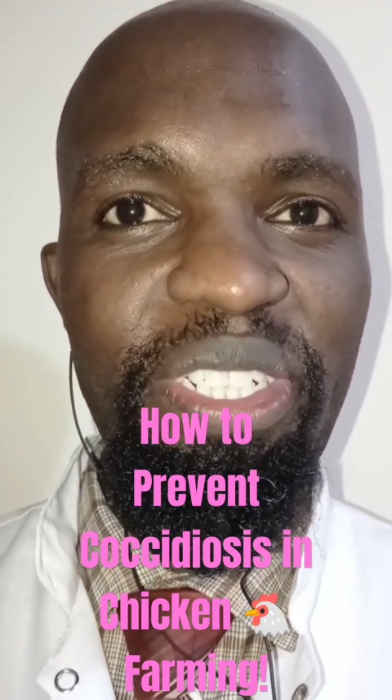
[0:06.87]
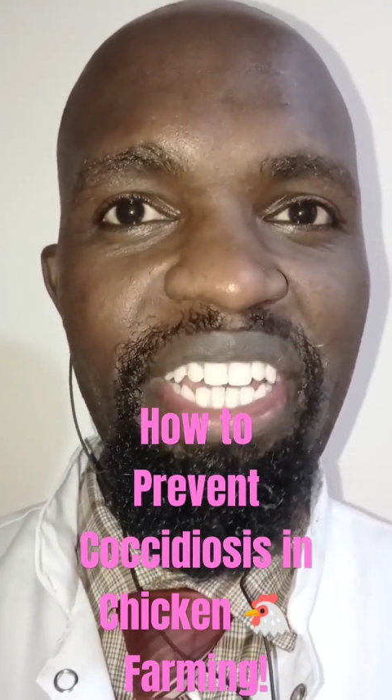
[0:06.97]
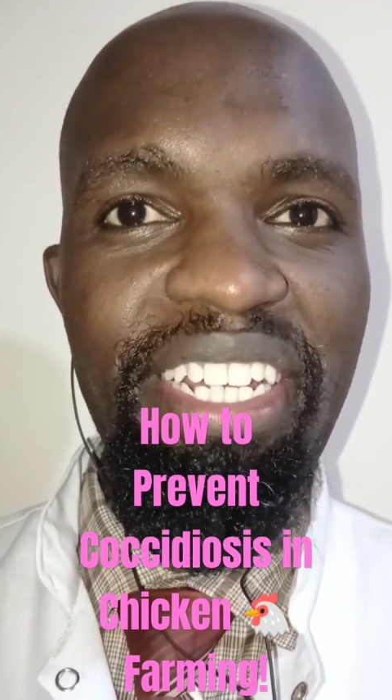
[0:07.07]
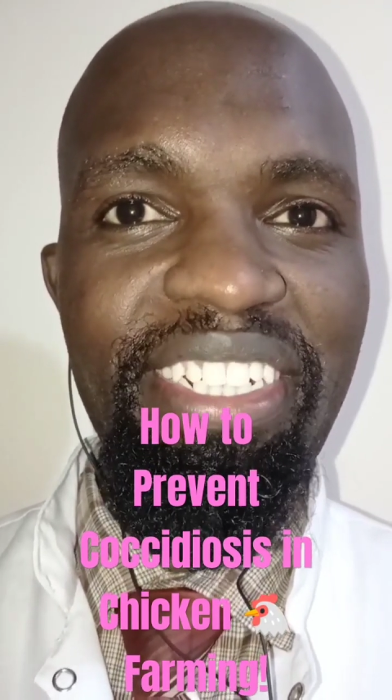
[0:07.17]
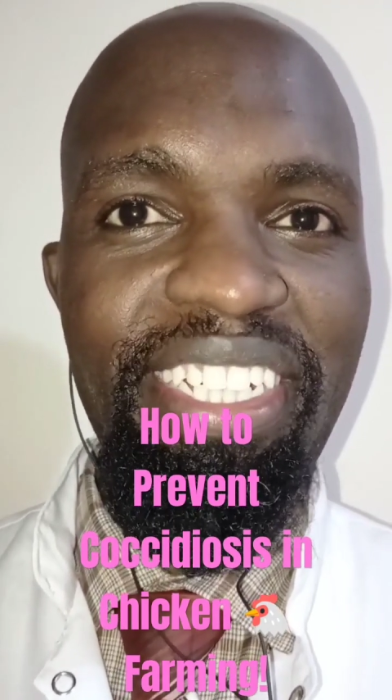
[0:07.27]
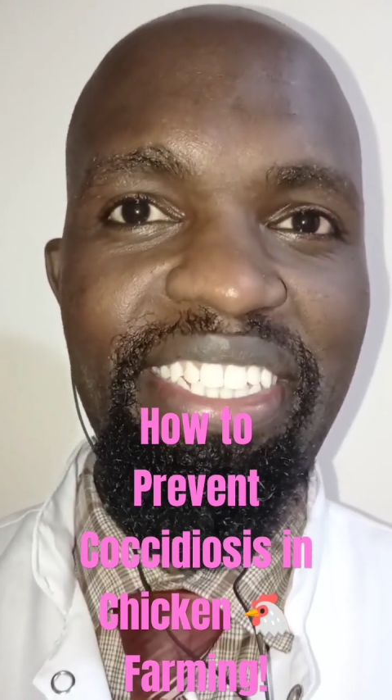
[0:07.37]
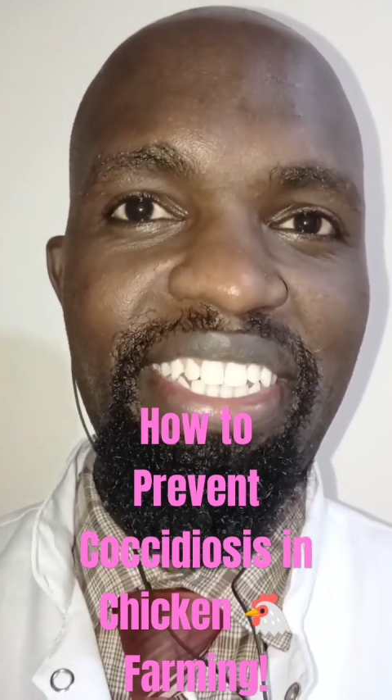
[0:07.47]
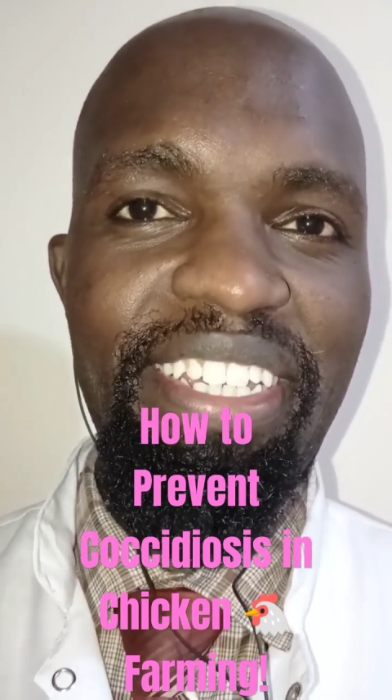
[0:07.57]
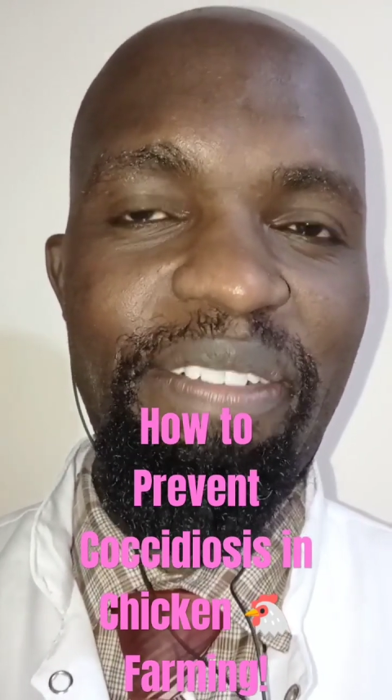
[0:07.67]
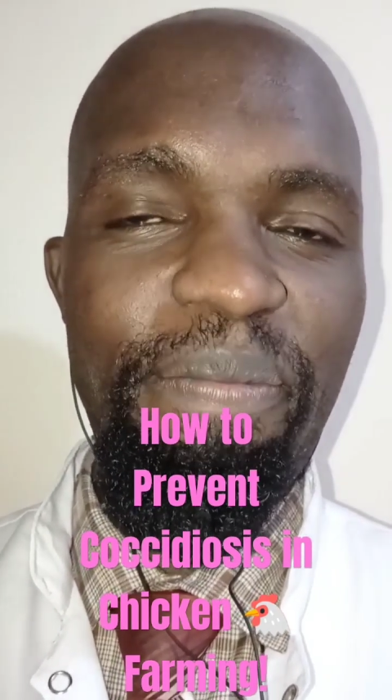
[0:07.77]
Today,
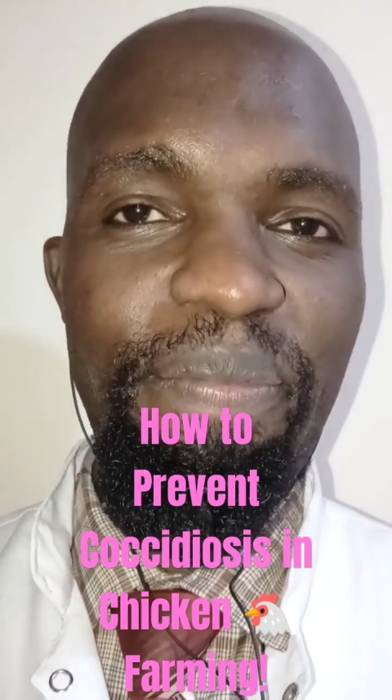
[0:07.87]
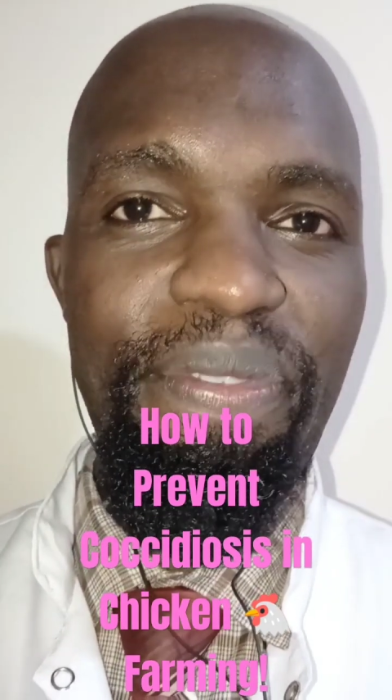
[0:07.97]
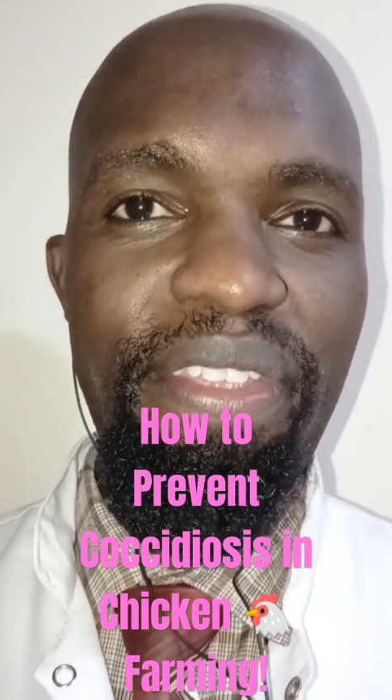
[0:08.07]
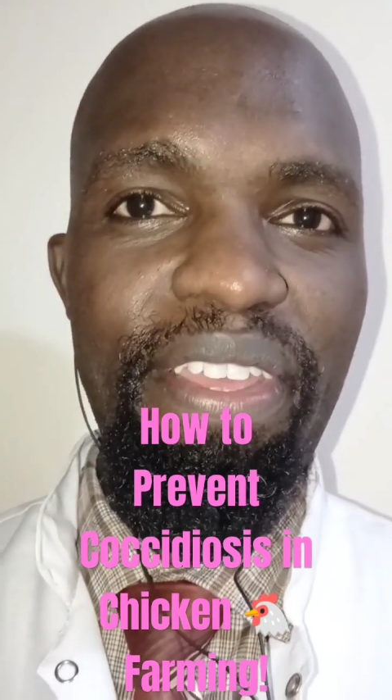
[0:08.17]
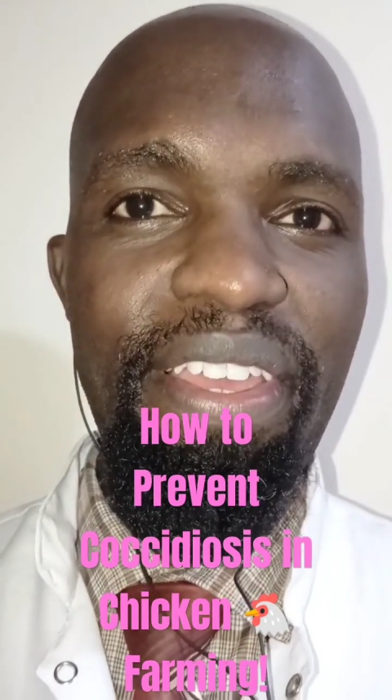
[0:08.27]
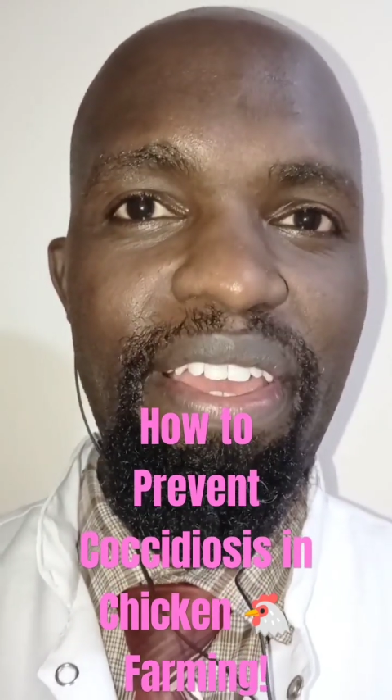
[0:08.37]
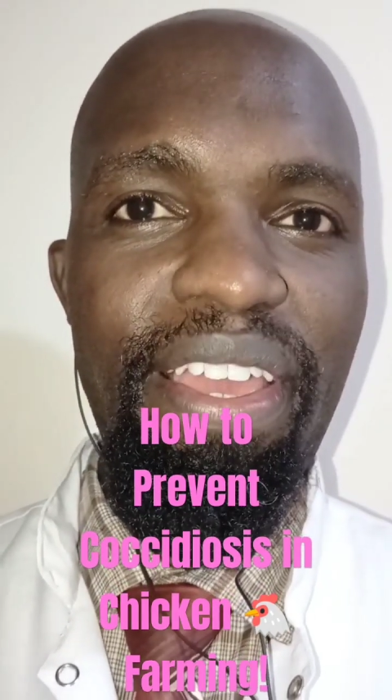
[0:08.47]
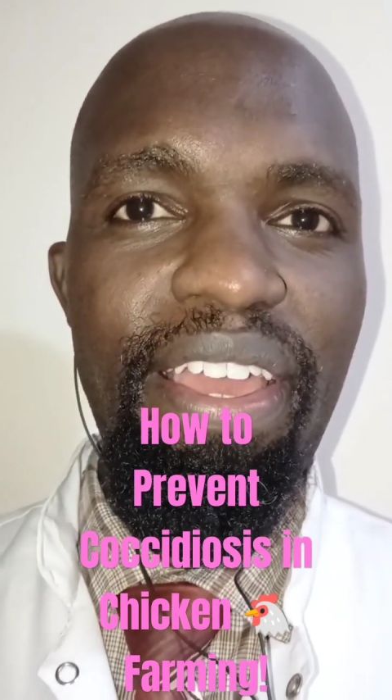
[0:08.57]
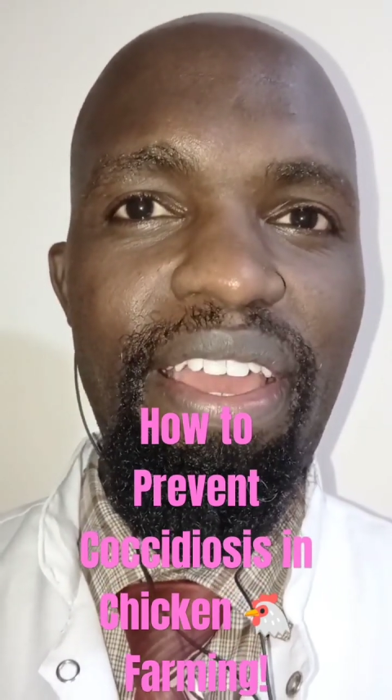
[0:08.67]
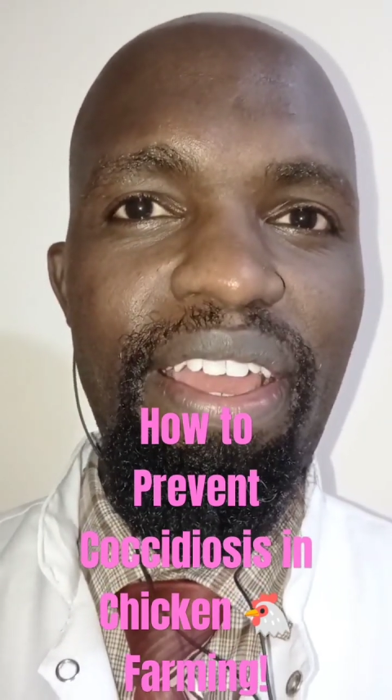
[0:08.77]
addressing
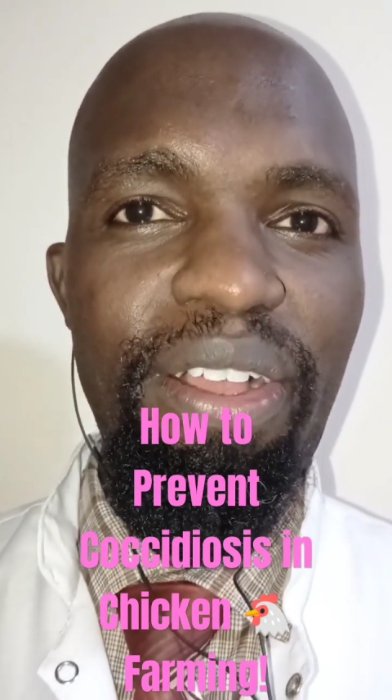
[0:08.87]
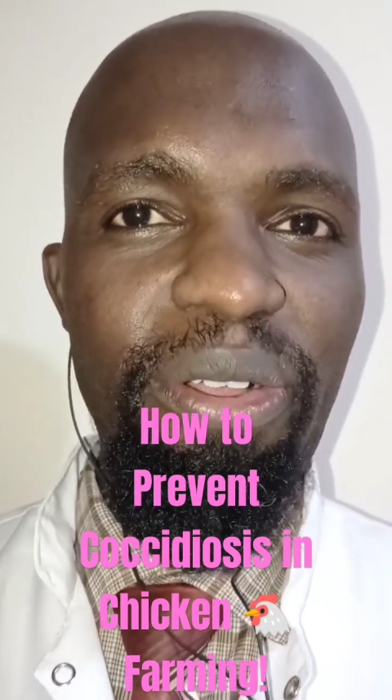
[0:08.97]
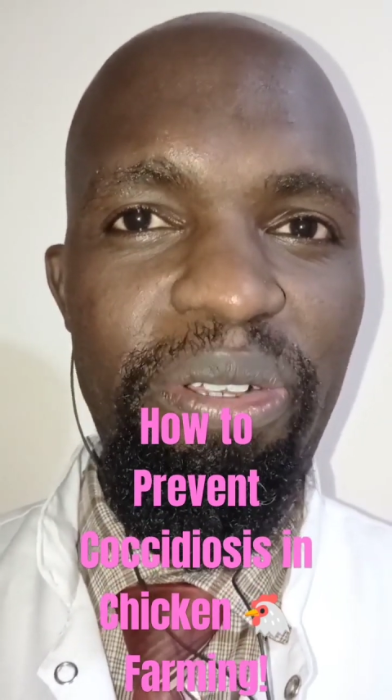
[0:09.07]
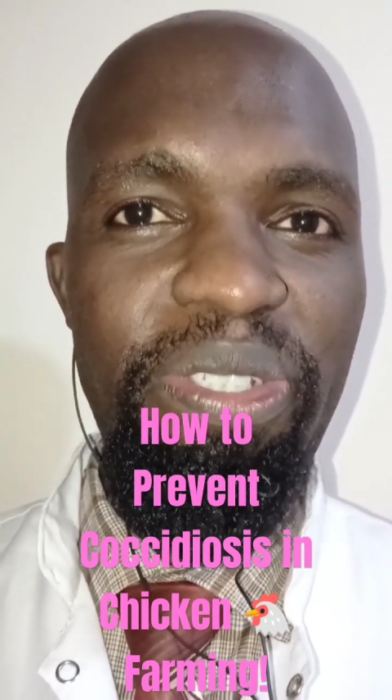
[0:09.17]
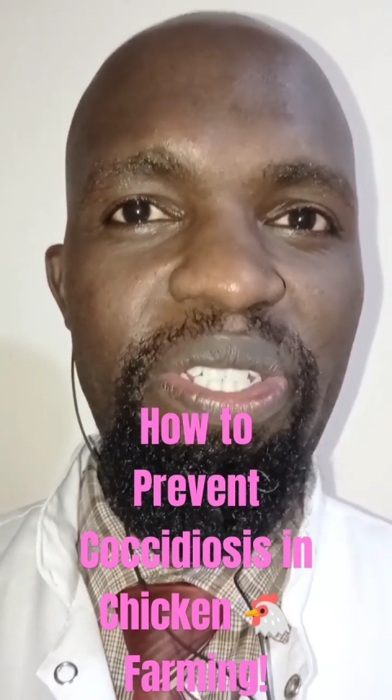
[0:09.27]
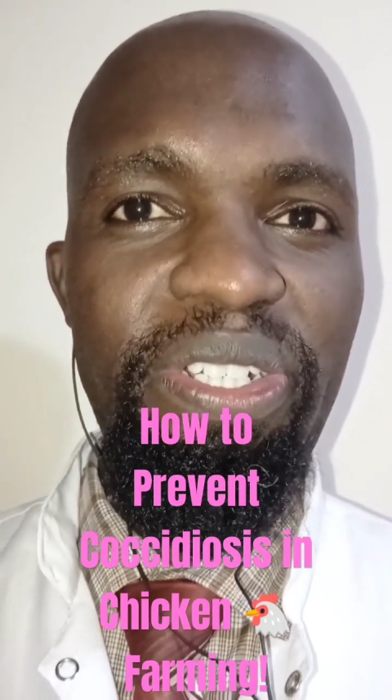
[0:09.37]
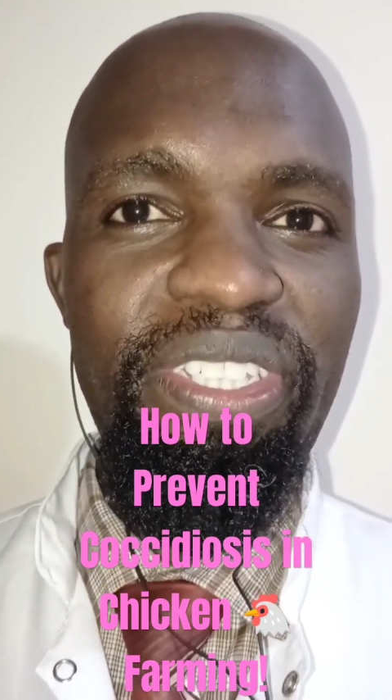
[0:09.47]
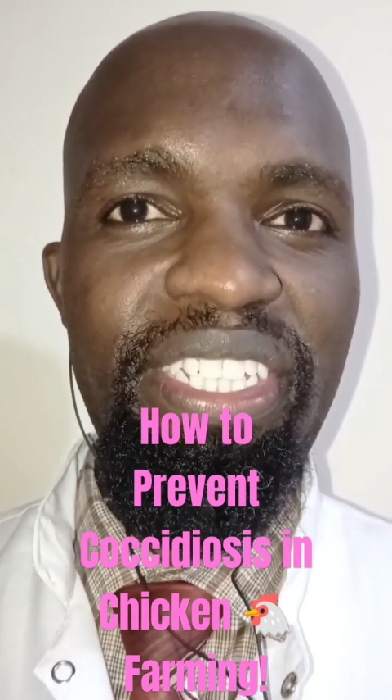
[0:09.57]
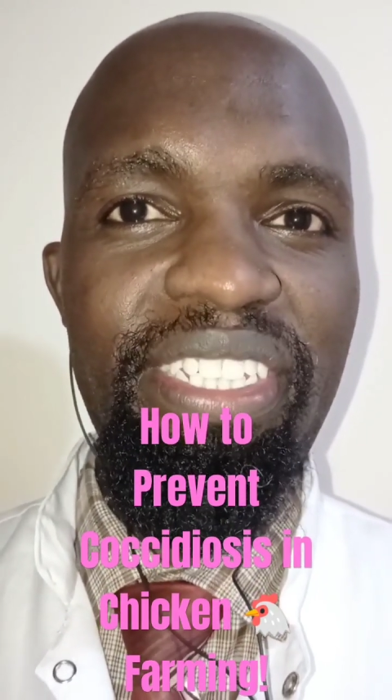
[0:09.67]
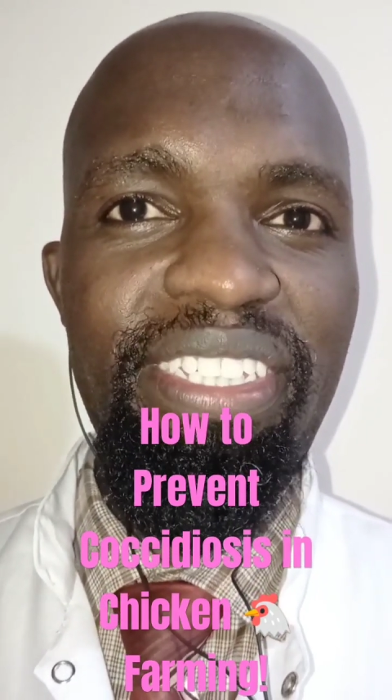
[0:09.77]

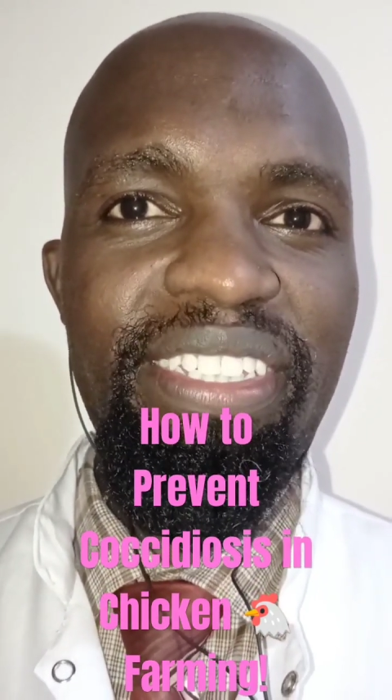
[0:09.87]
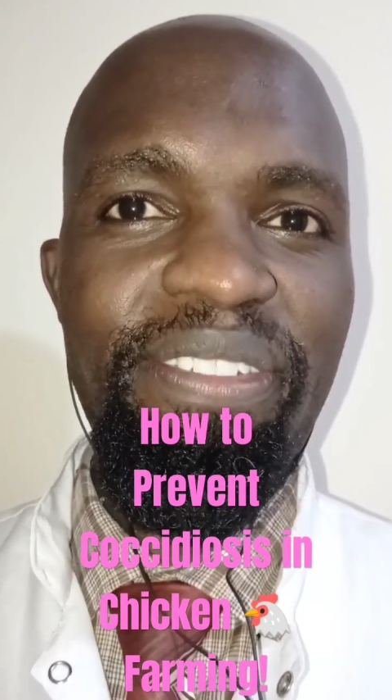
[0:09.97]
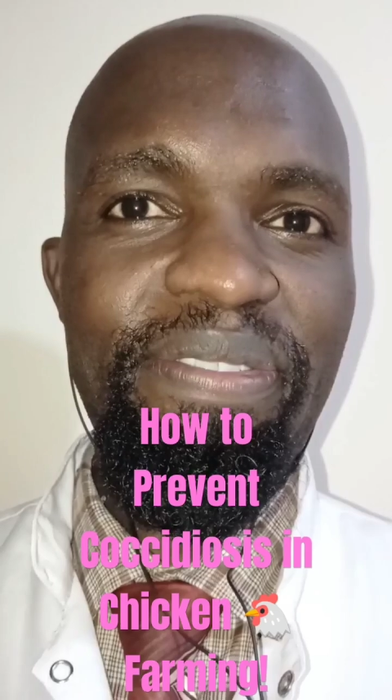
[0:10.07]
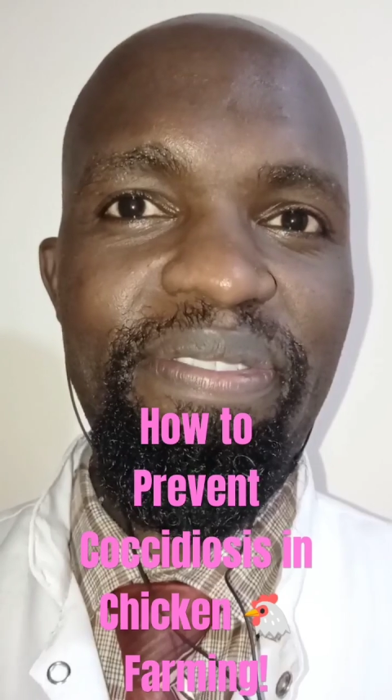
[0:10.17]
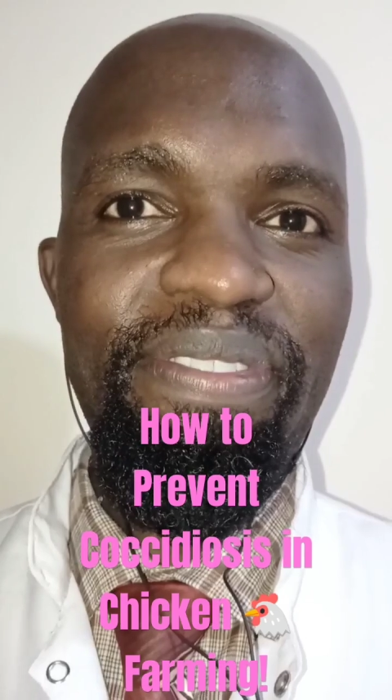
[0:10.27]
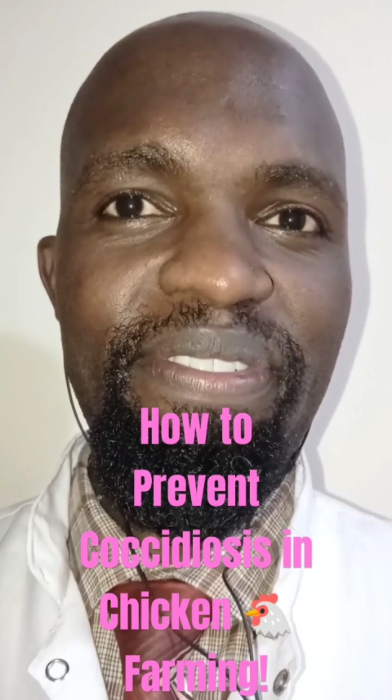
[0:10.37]
coccidiosis.